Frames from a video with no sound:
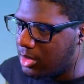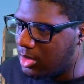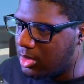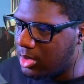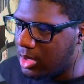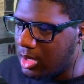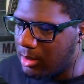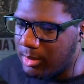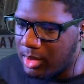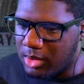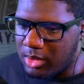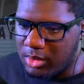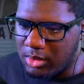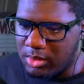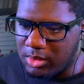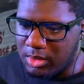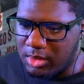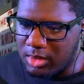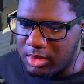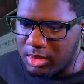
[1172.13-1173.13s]
Okay, I'm gonna go
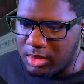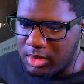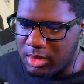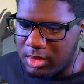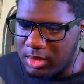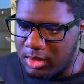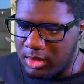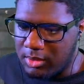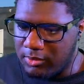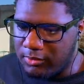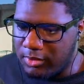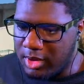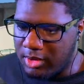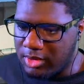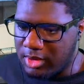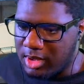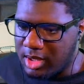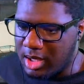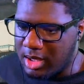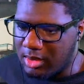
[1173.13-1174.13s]

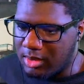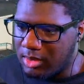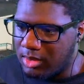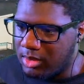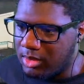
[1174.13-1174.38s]
farther down.